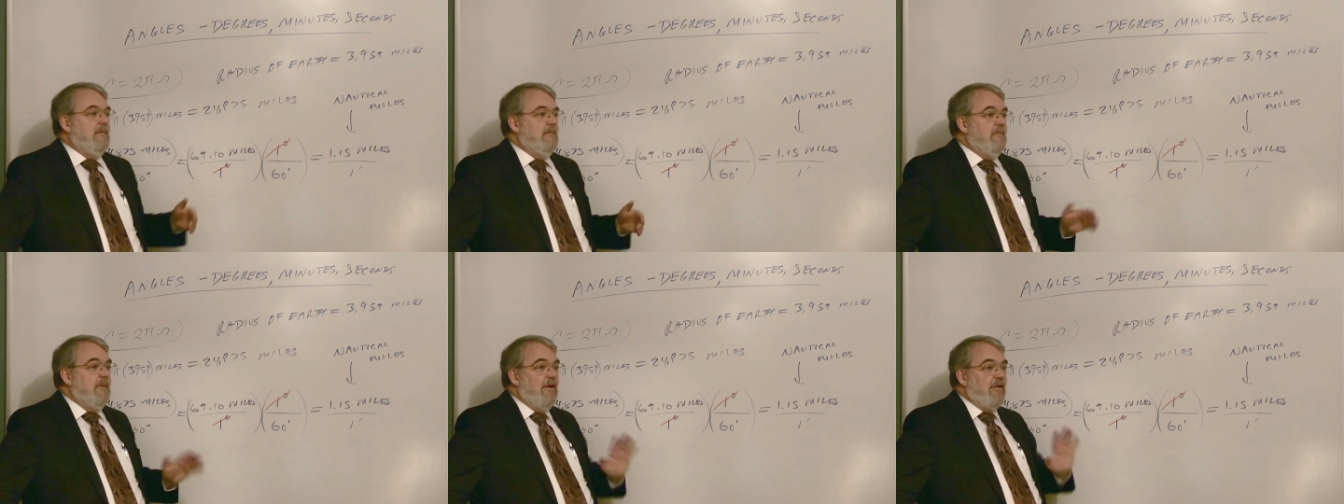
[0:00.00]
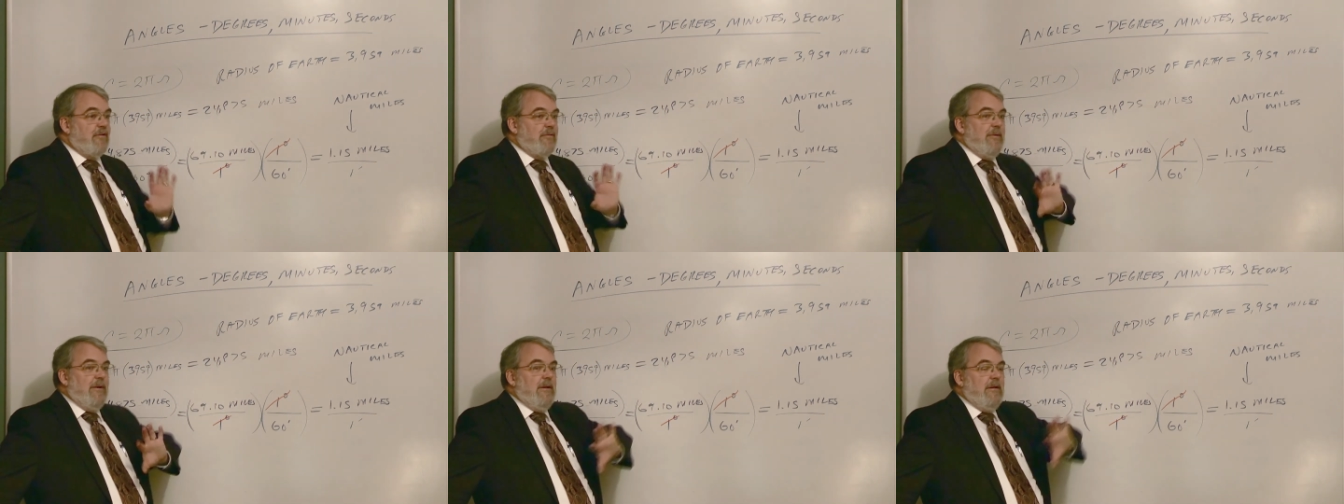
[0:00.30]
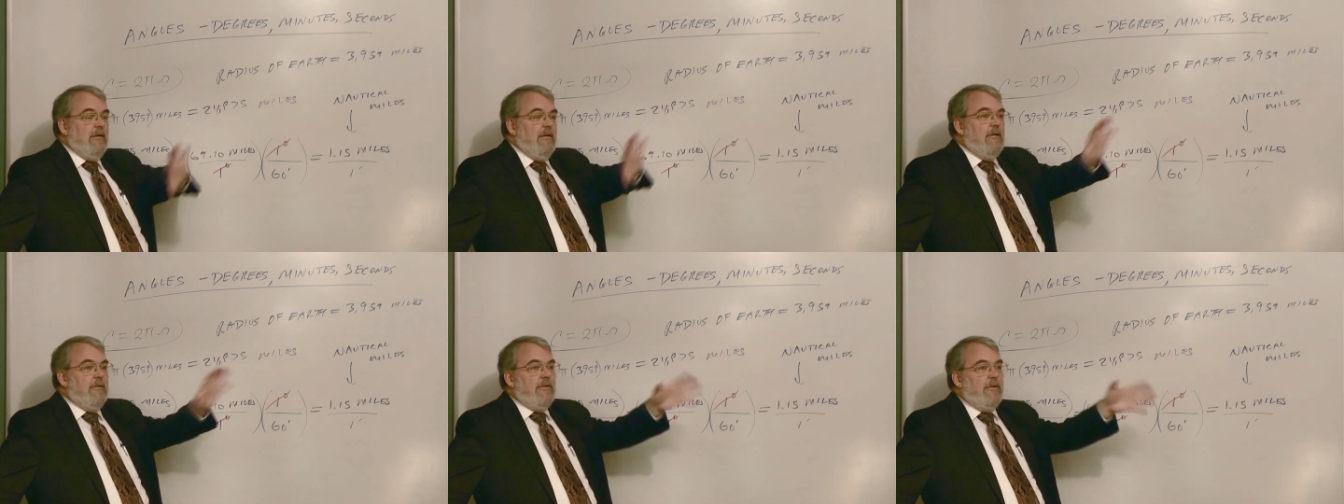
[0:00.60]
measurement
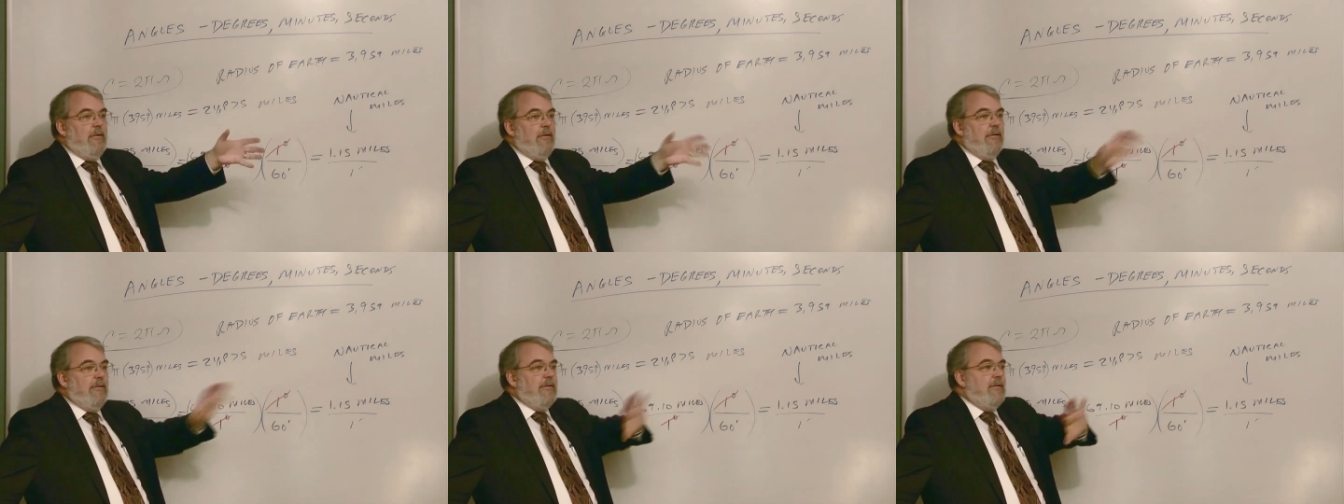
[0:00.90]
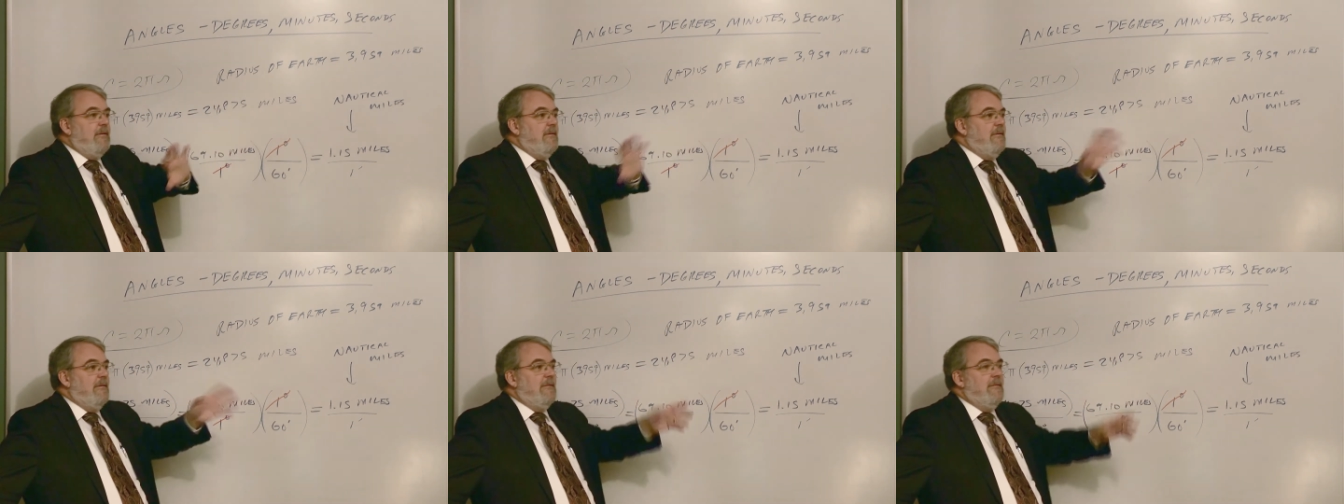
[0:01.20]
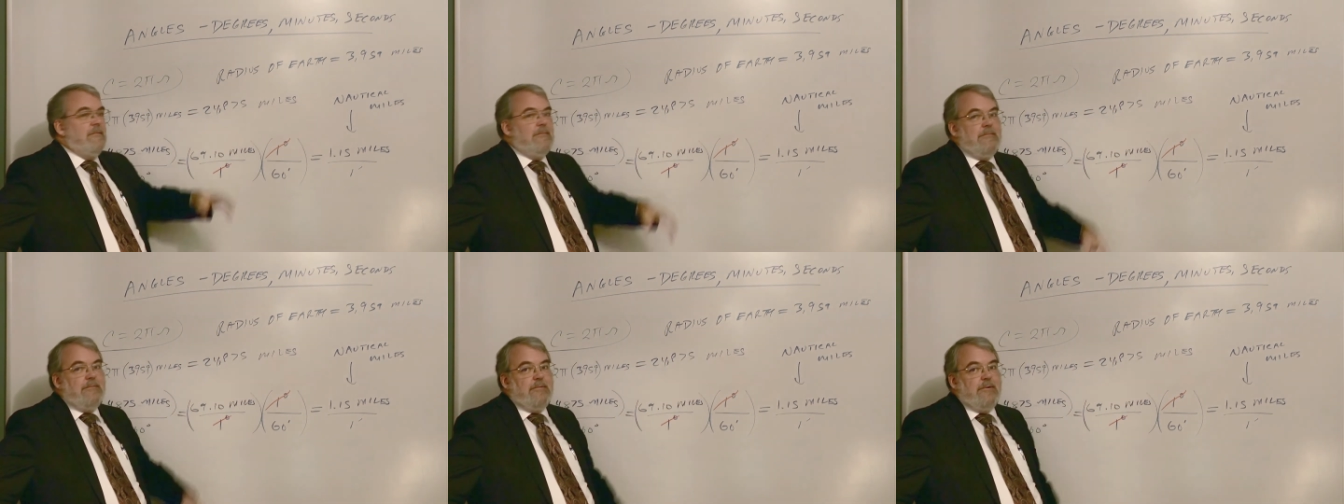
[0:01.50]
along the Earth
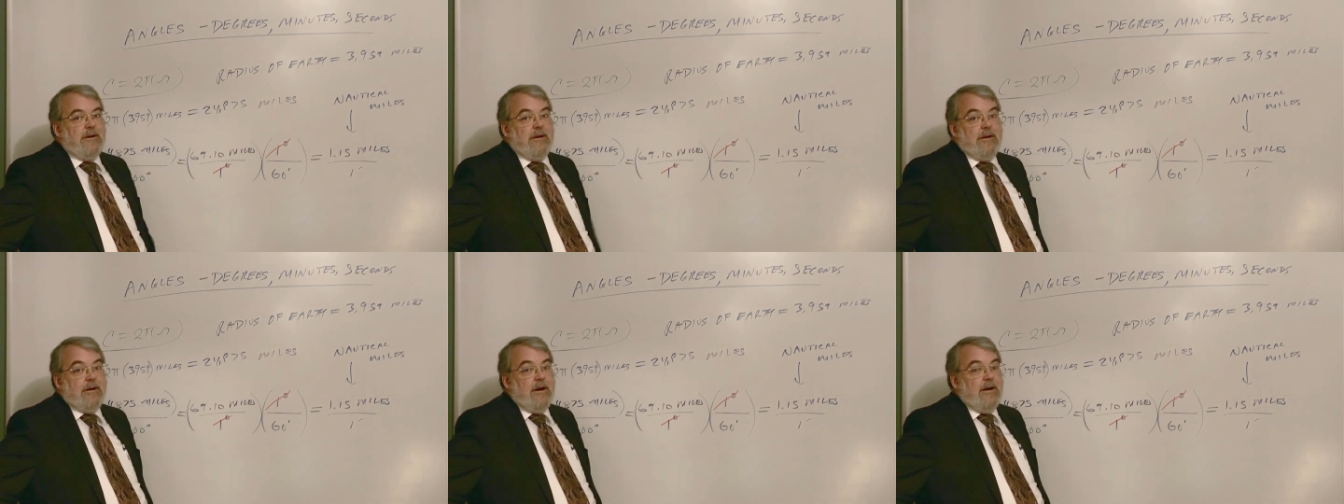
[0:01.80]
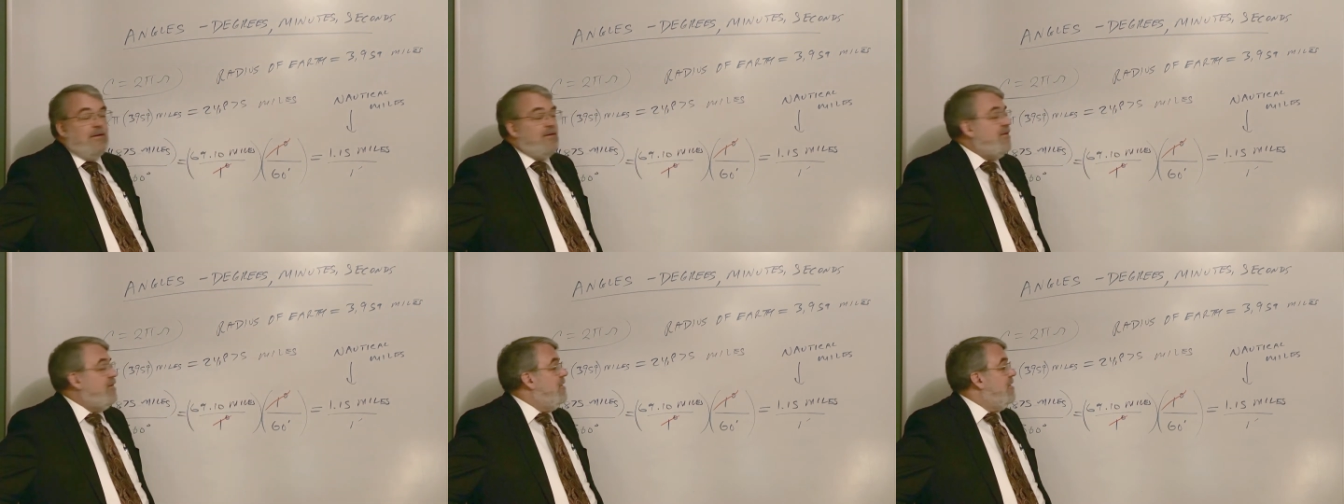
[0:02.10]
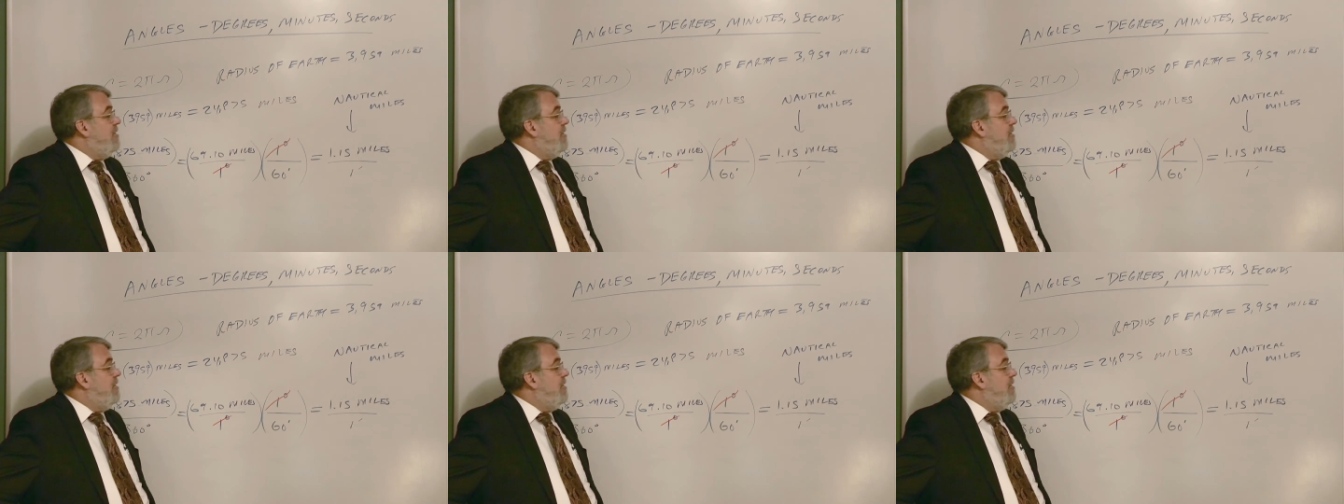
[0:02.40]
pretty nice.